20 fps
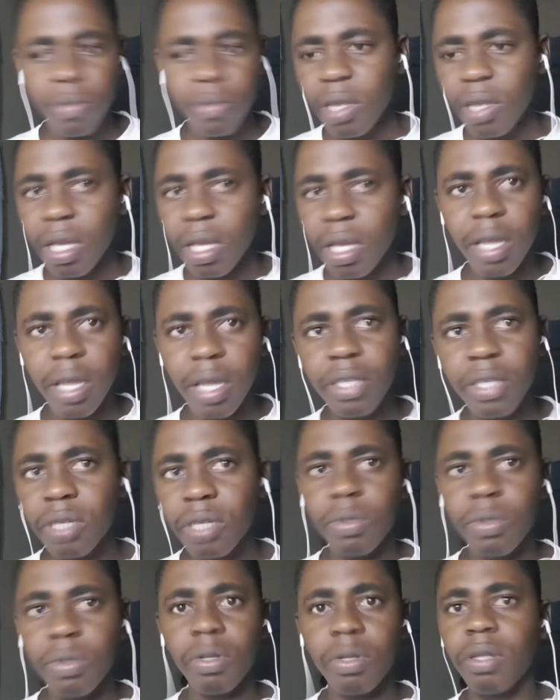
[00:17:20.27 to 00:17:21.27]
Haitian
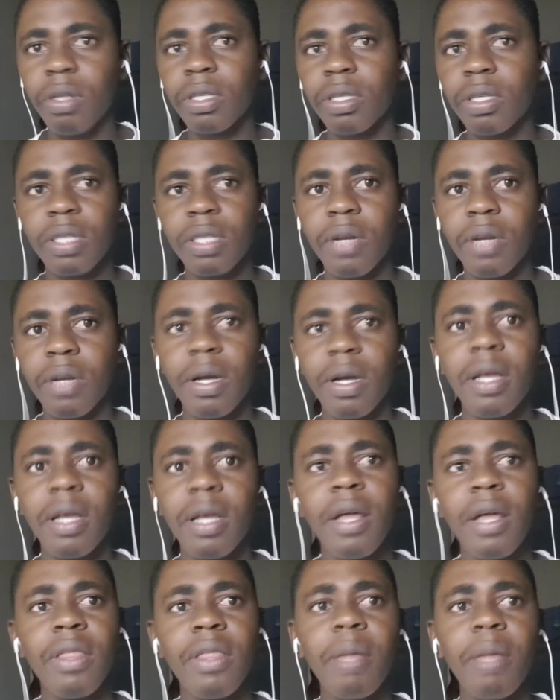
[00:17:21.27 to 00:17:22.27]
Creole, etc.,
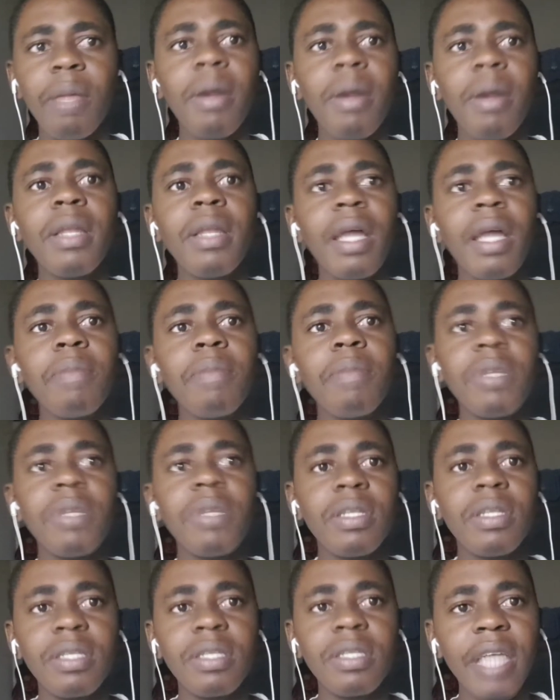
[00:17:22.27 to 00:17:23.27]
that might not be
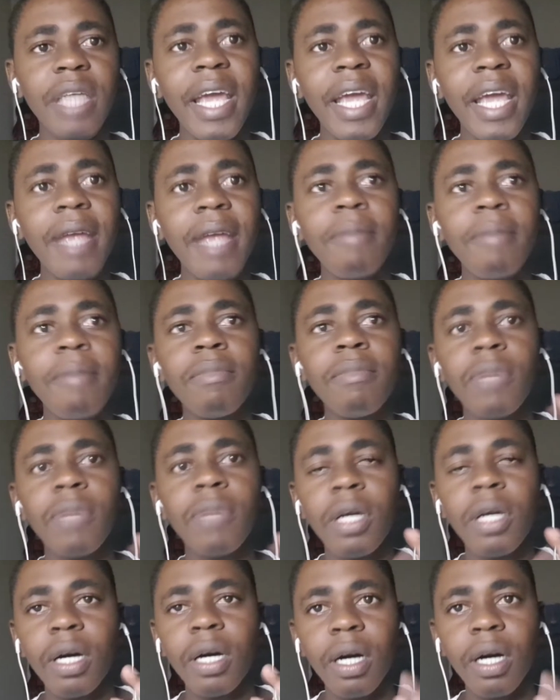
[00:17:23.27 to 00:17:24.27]
the same
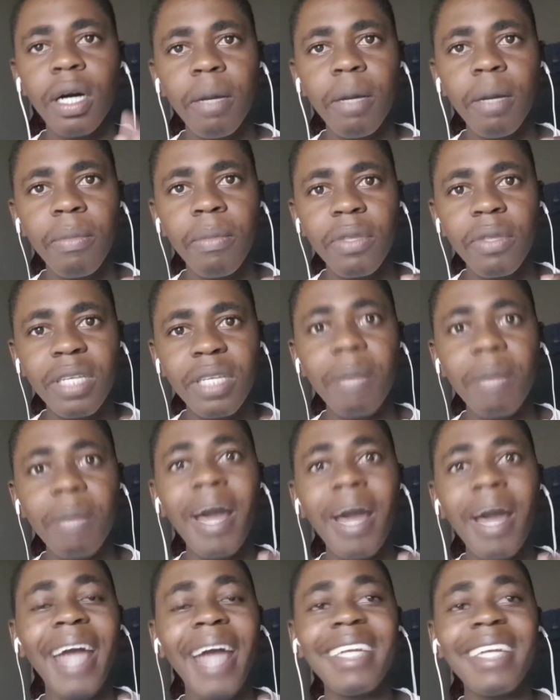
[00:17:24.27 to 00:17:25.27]

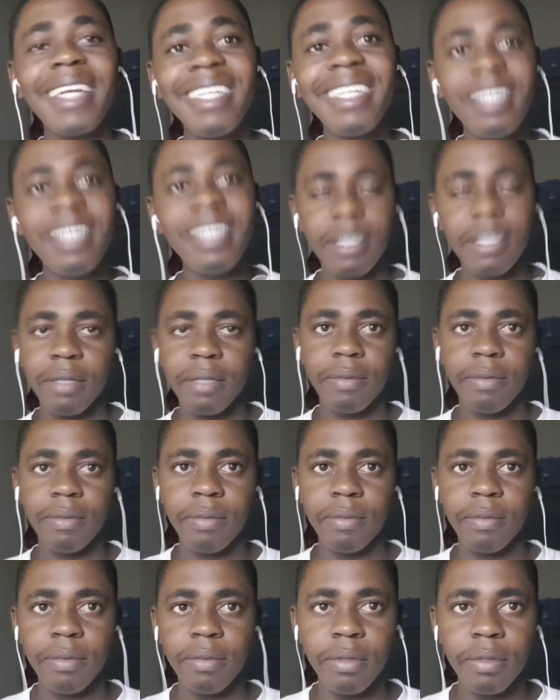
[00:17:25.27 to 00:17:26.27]
idea.
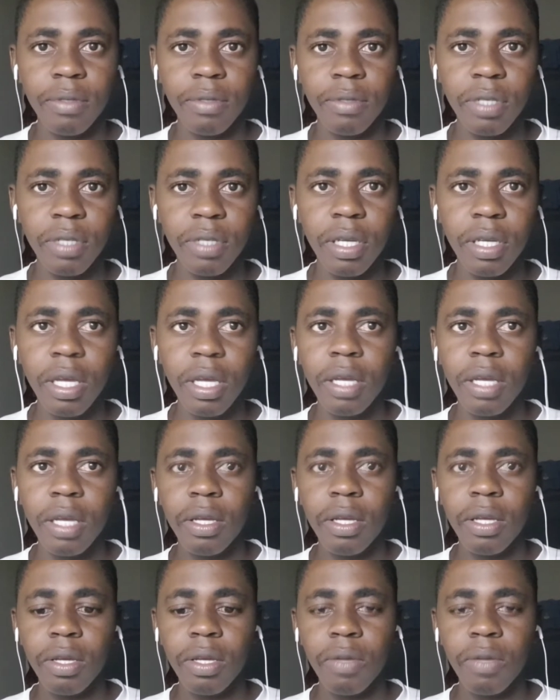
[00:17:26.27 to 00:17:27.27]
See,
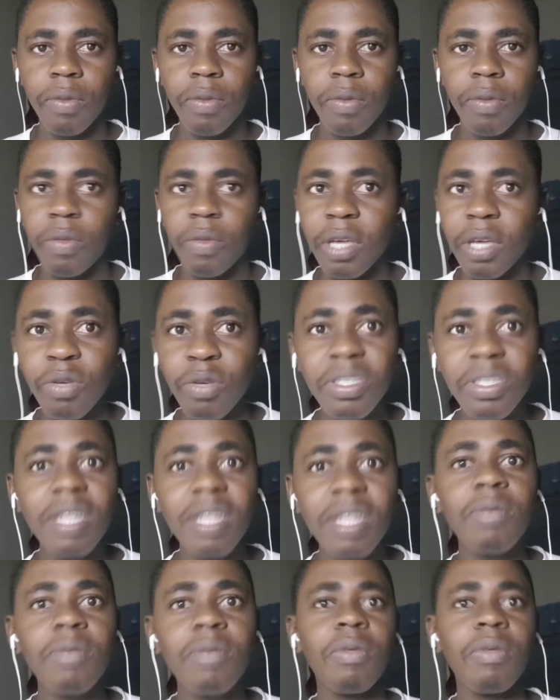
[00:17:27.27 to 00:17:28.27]
they use
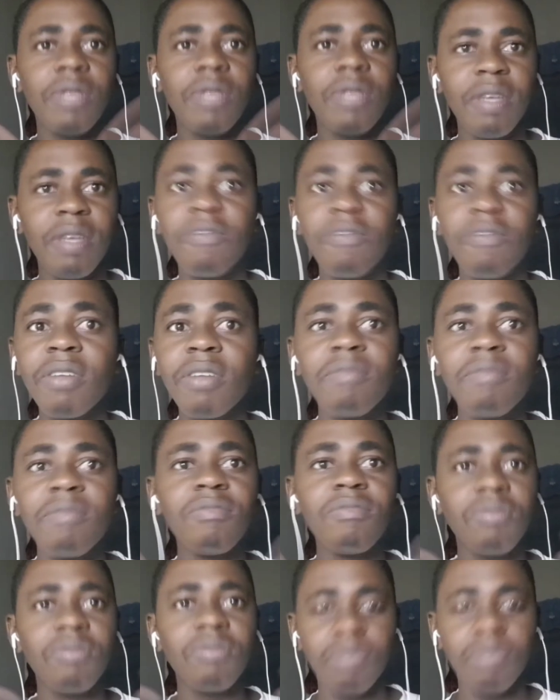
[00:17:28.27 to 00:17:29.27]
it with different.
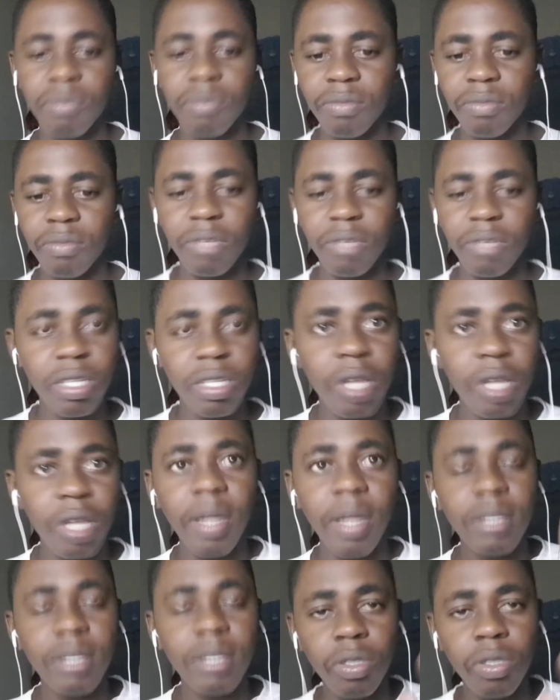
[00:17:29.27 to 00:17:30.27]
Each language
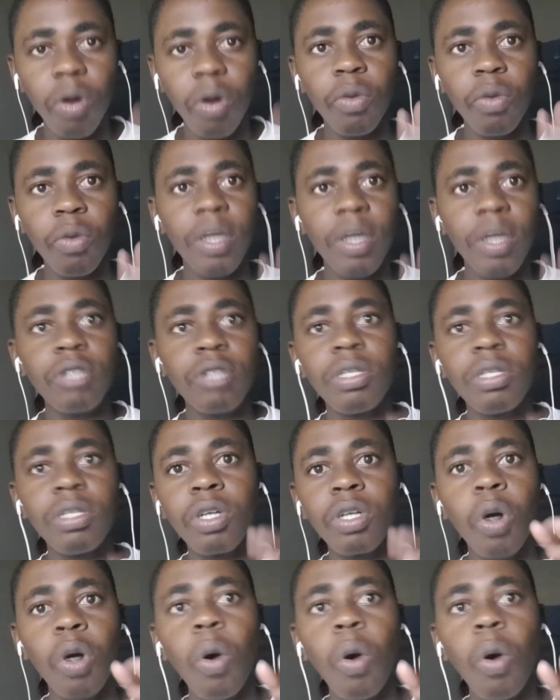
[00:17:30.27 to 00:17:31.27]
has its own way to
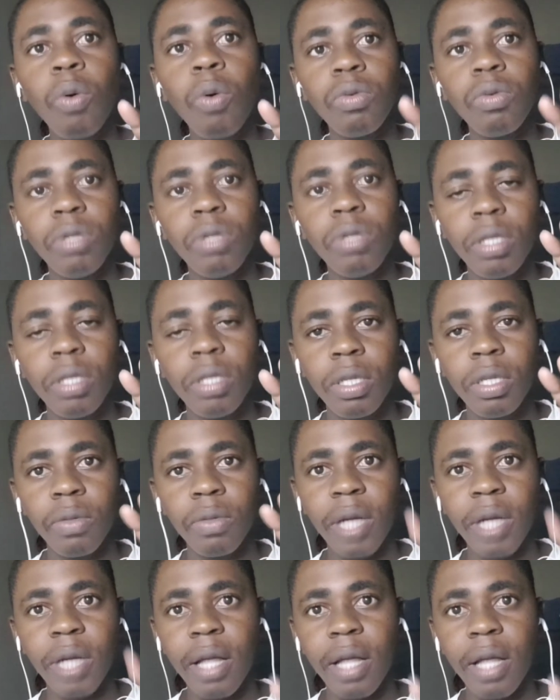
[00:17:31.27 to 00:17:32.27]
decode
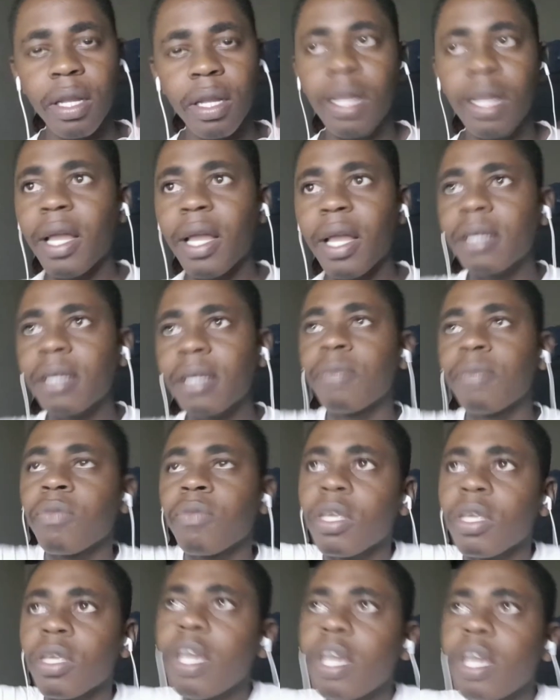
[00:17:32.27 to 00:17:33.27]
reality. Like
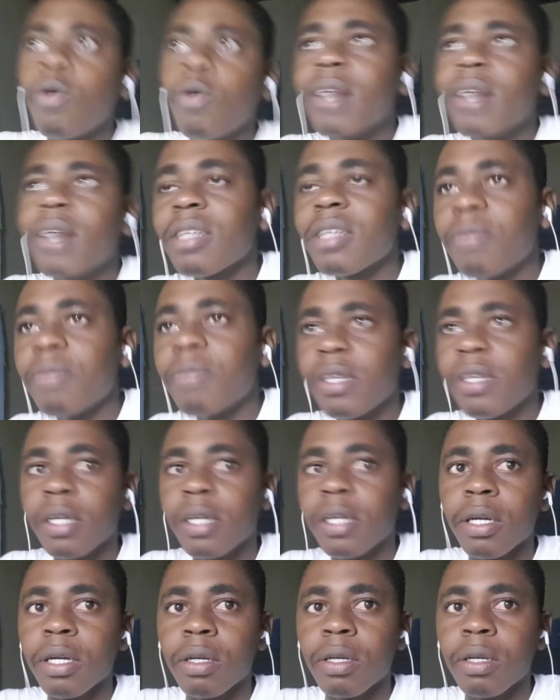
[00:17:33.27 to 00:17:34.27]
Edouard
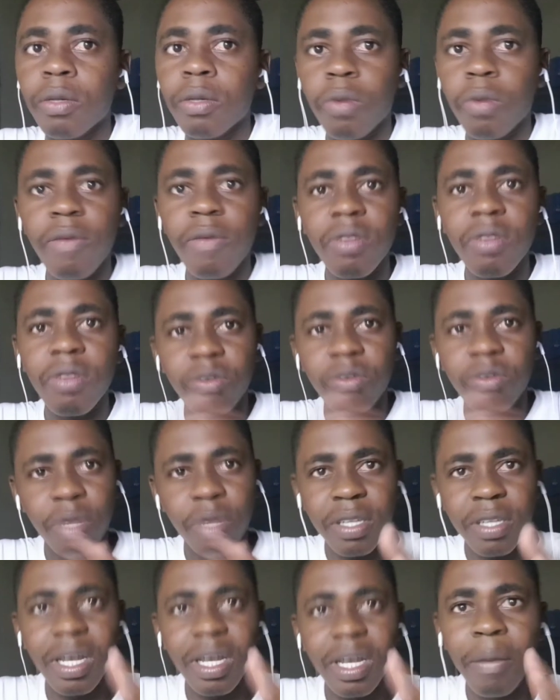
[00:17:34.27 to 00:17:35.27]
Sapir, one of the
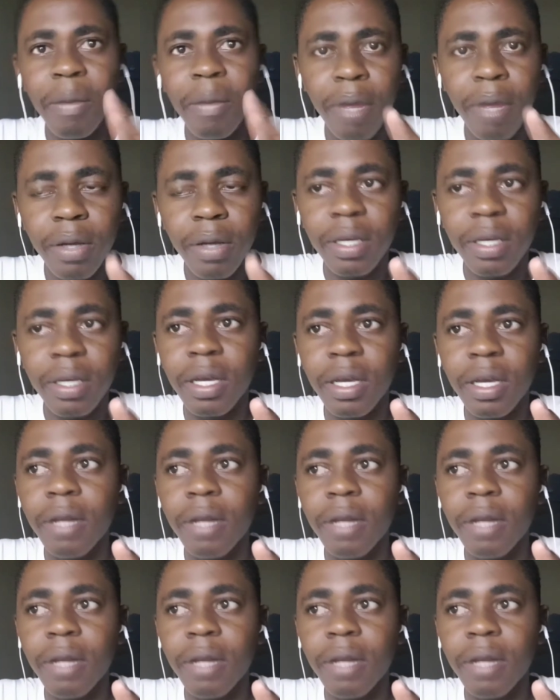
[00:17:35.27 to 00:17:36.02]
greatest American